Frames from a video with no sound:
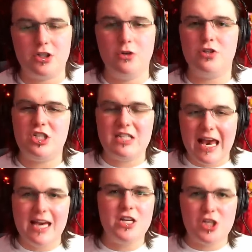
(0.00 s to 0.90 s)
So
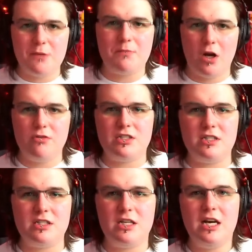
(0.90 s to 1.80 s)
stage
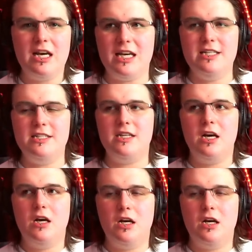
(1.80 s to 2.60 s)
hypnosis is